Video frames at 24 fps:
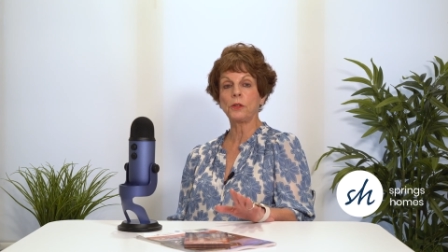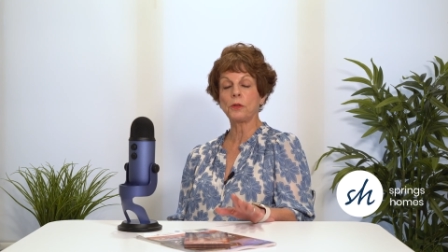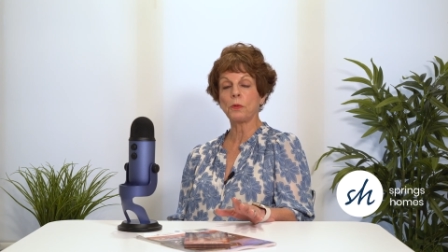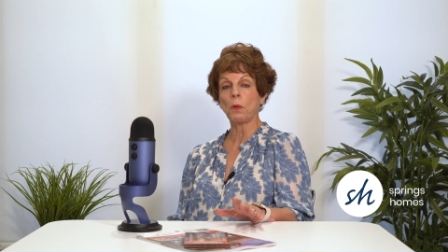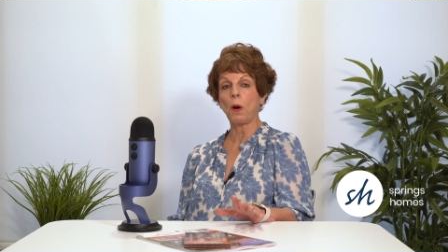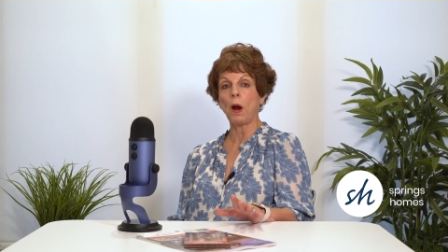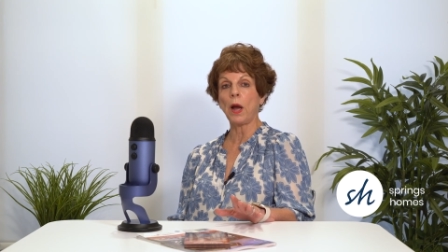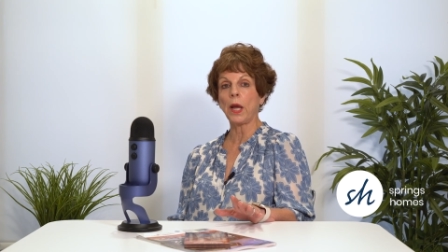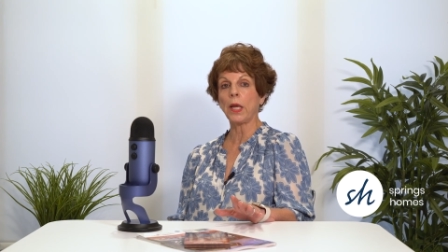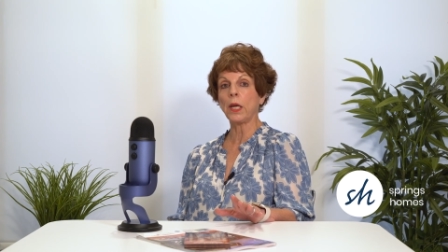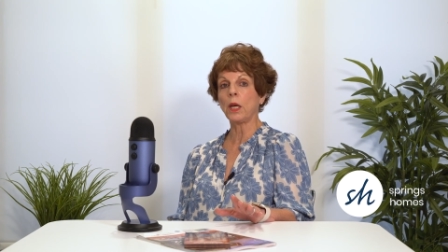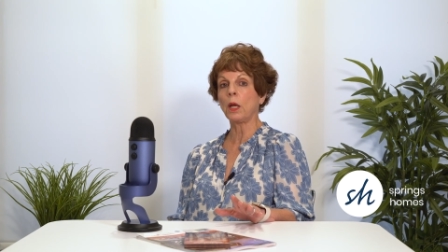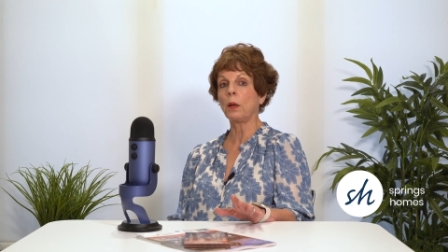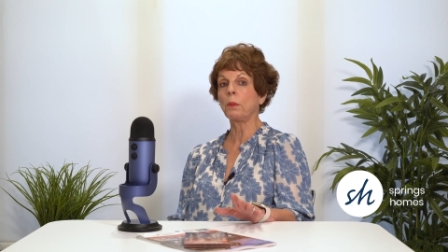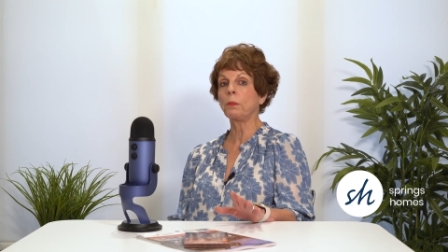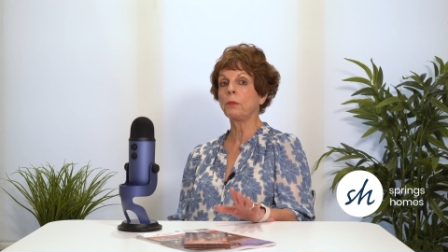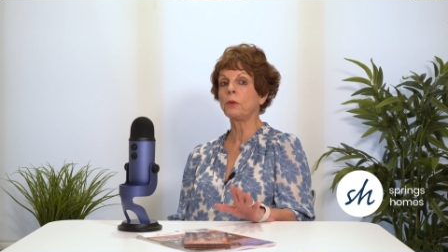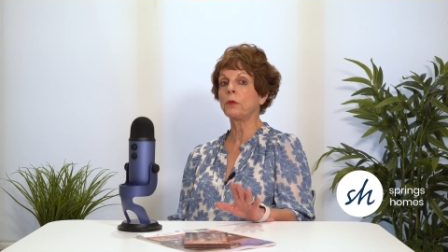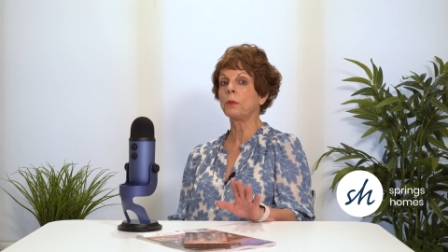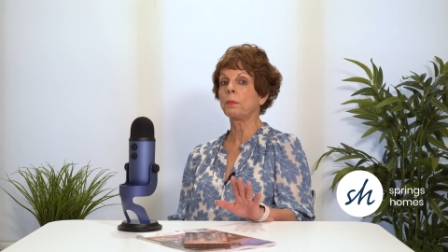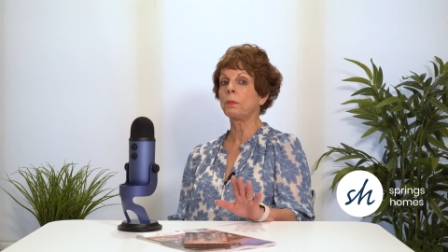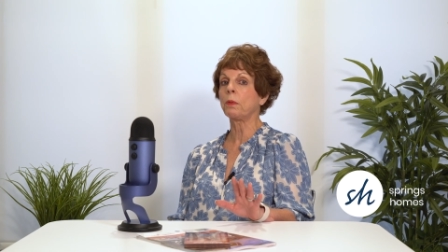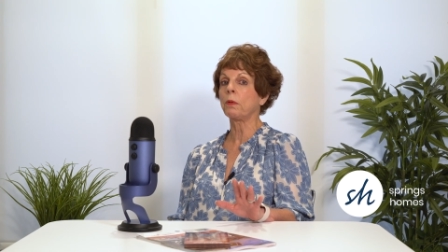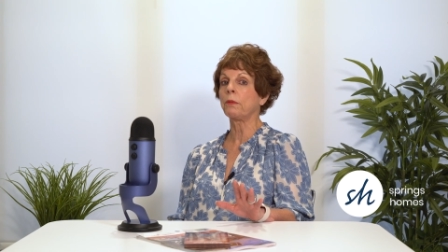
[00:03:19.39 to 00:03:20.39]
dry it
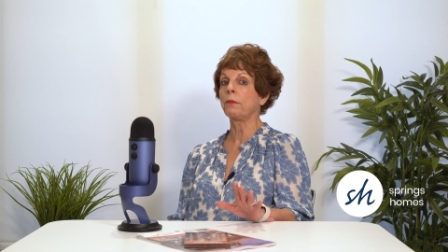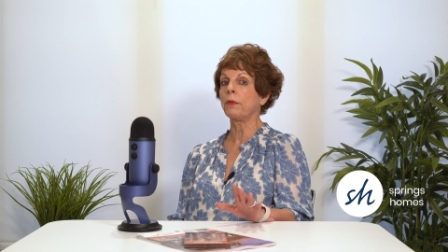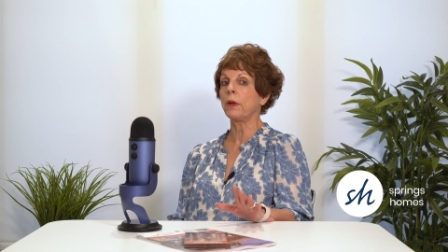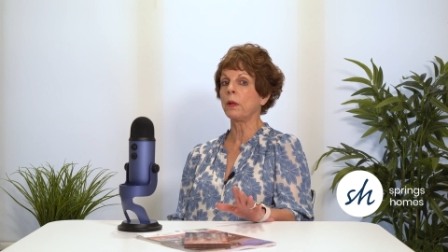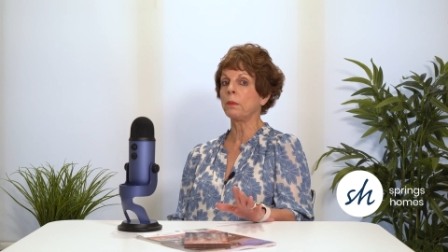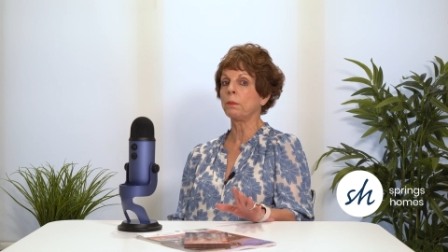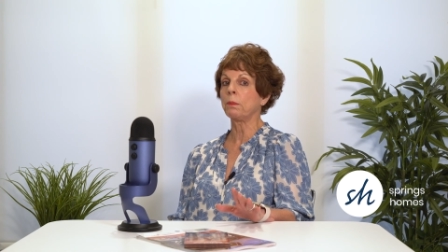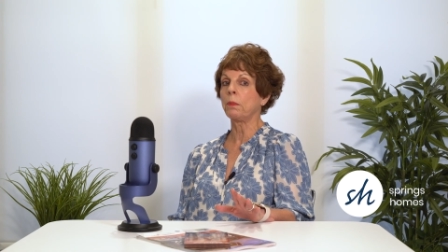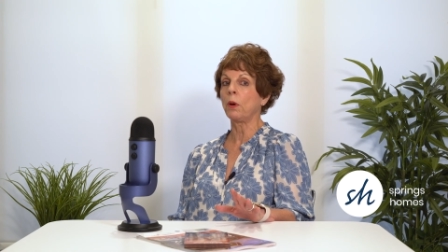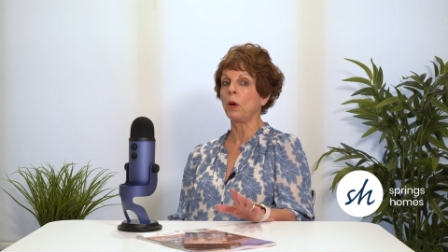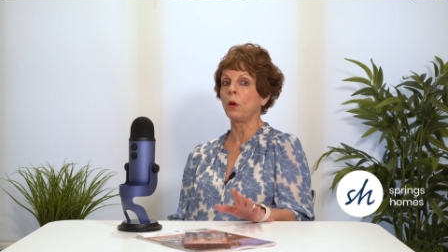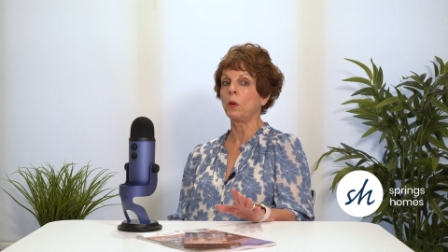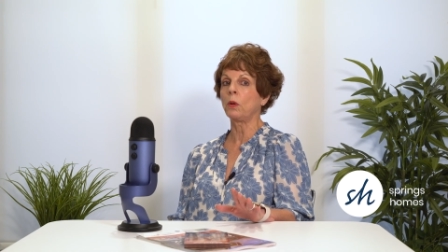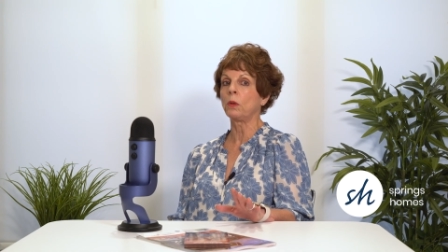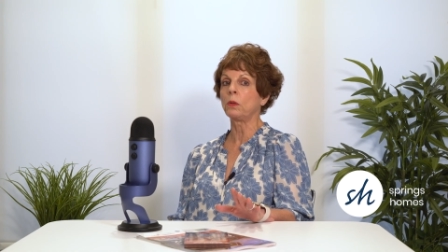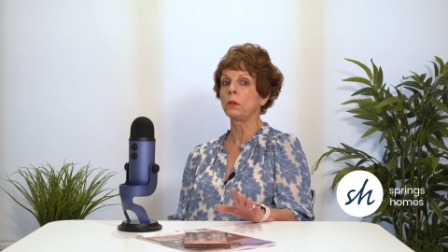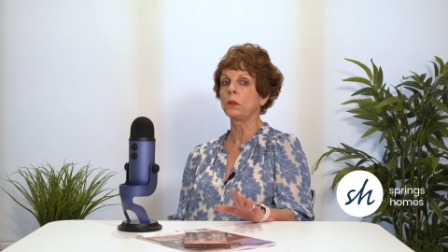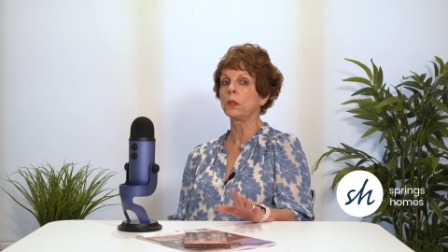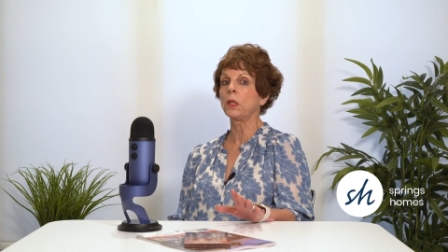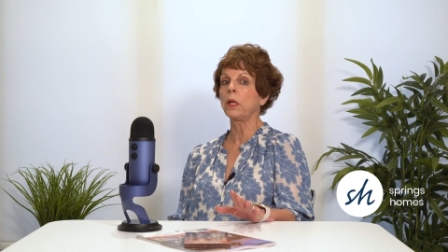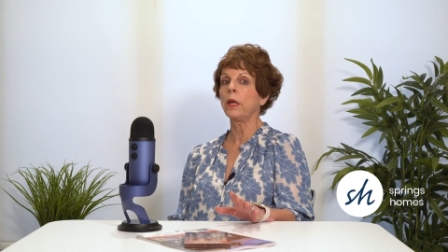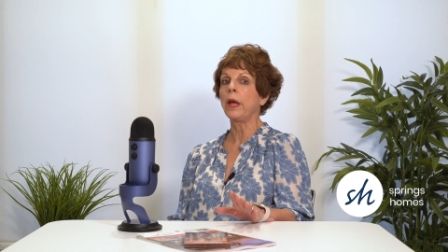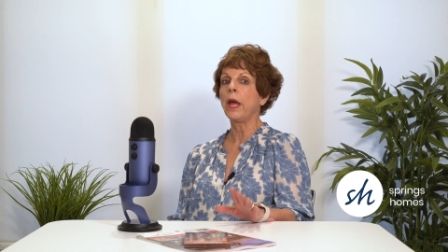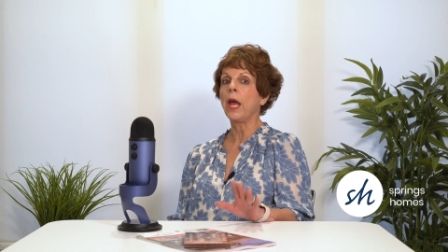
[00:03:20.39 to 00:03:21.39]
up to prevent
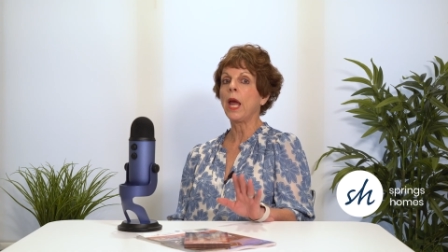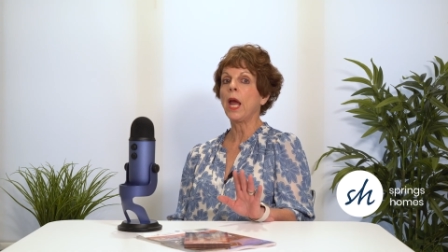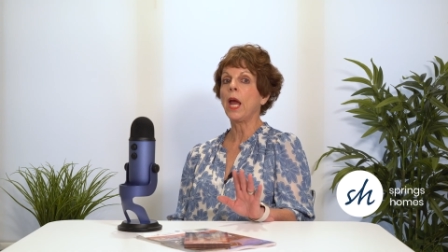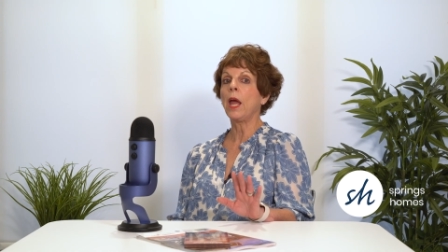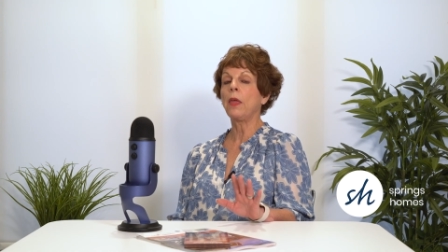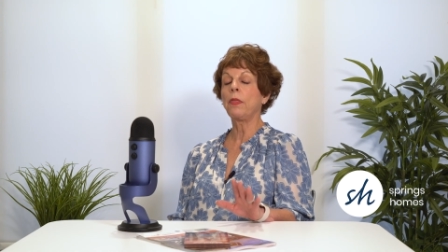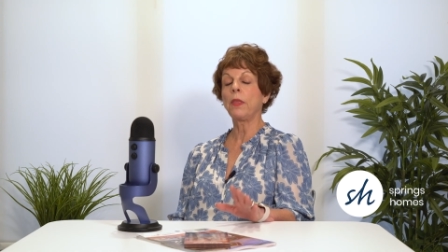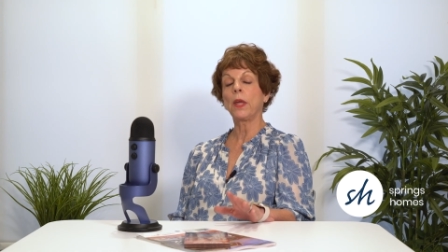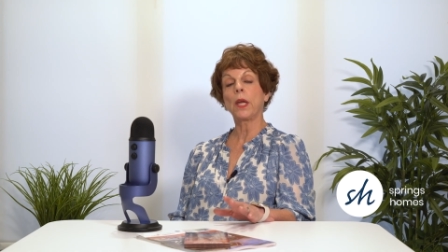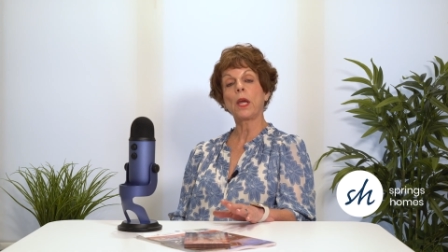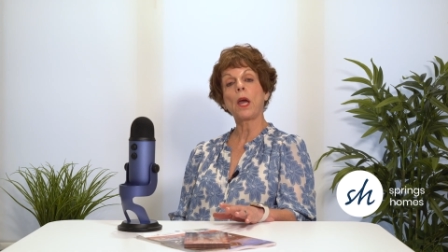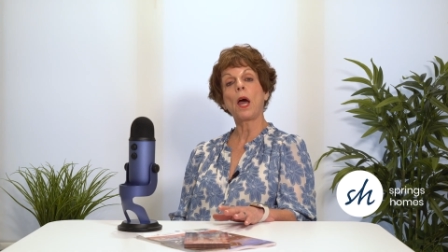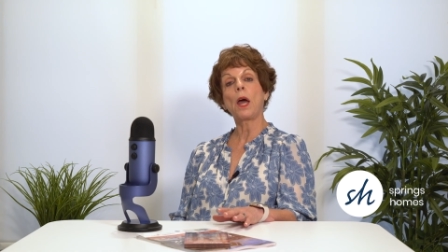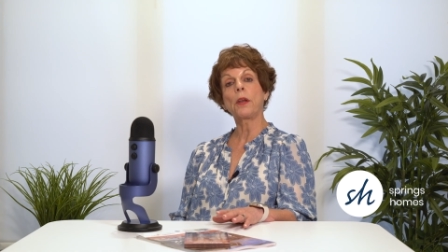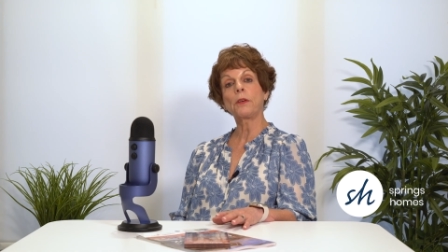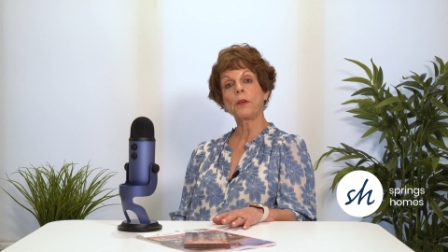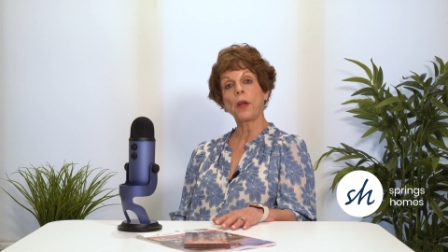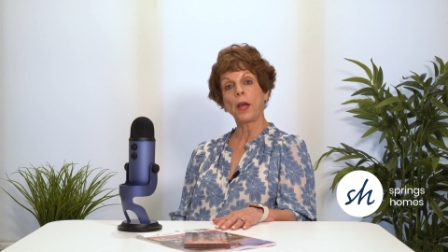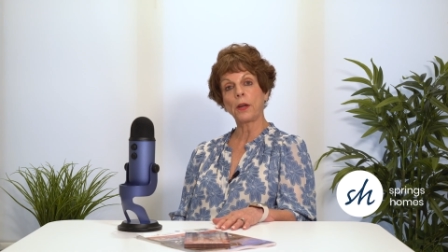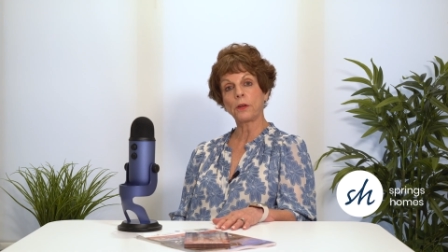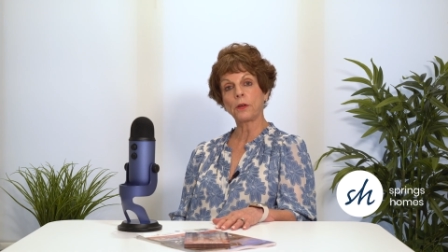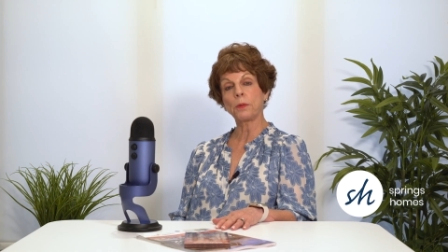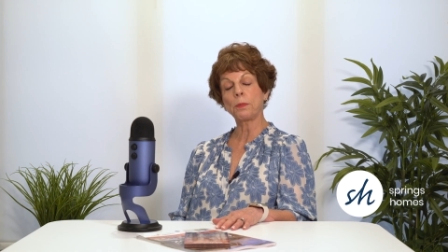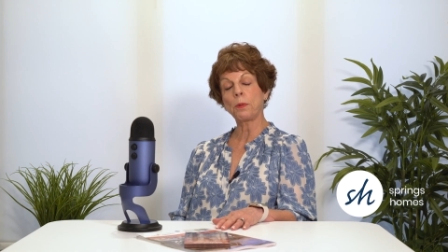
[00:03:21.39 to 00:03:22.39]
mold, and then
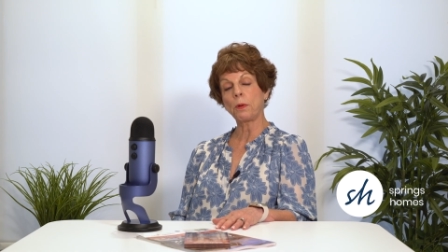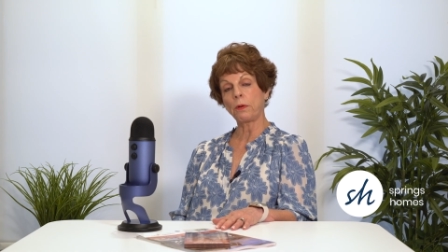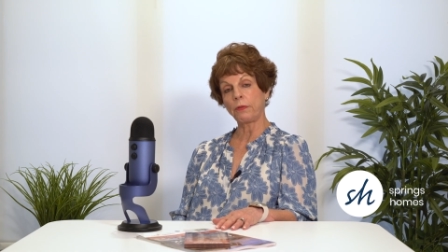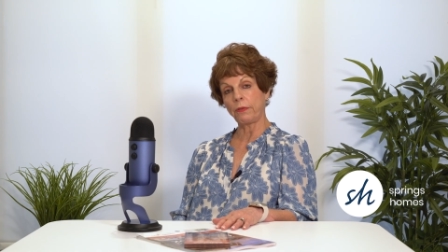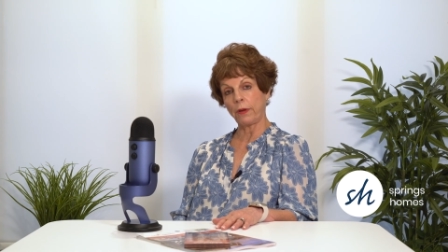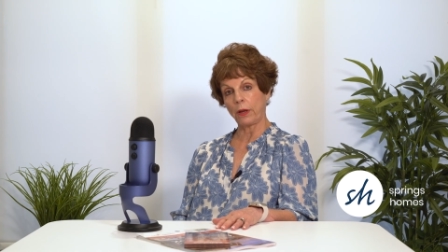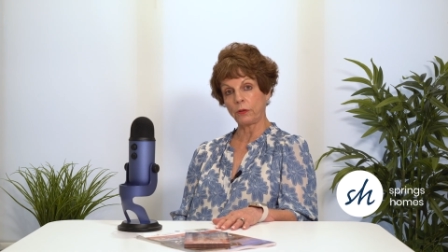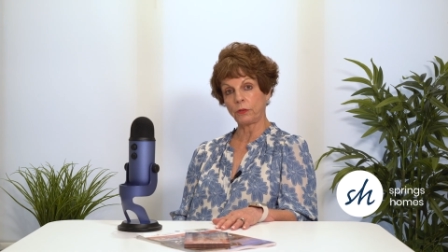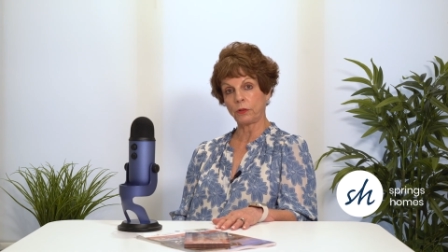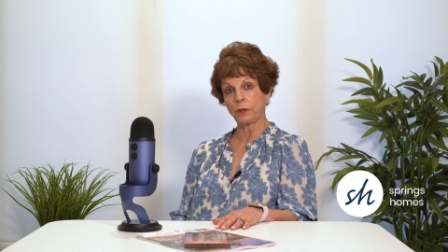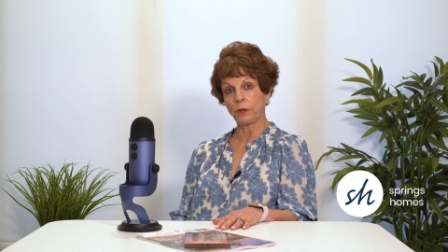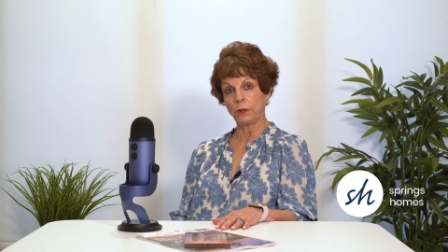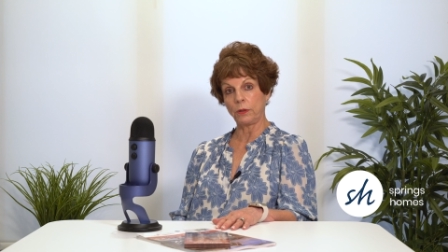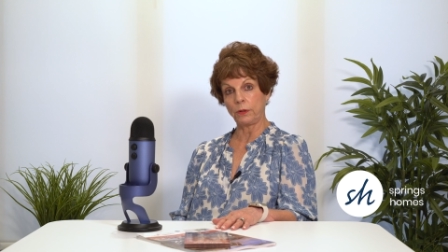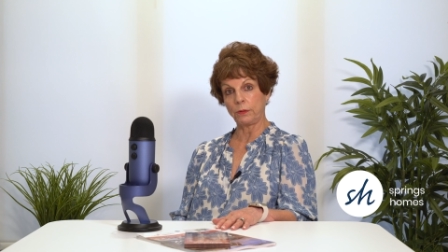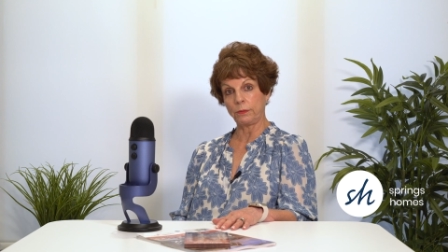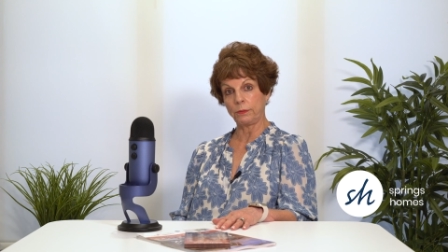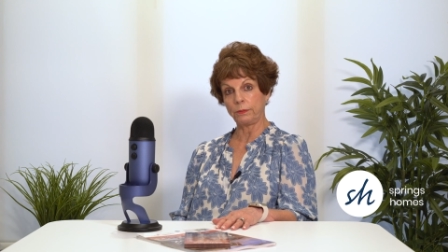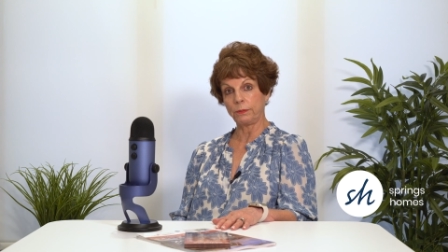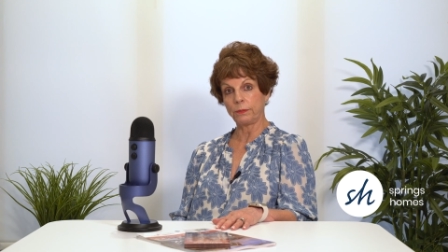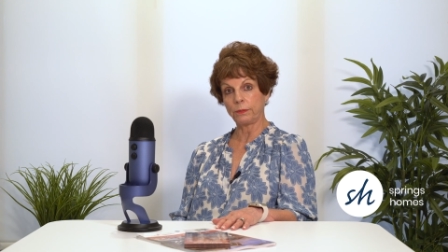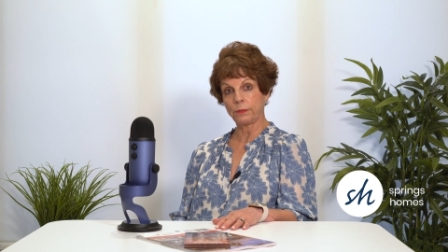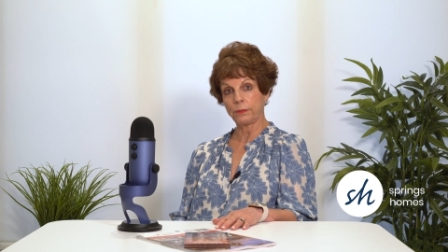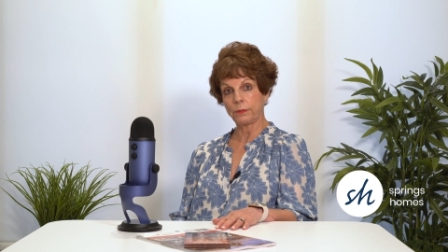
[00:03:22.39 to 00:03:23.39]
contact a professional.